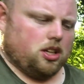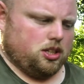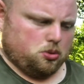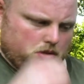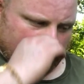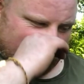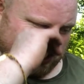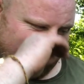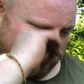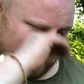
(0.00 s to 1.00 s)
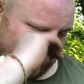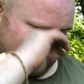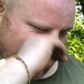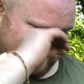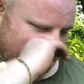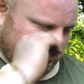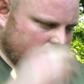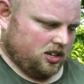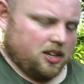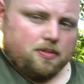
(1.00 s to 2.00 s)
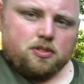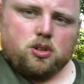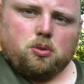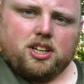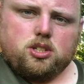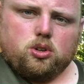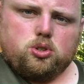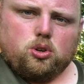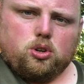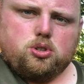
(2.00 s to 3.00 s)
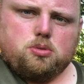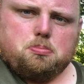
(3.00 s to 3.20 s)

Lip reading: This head torch is quite a good torch,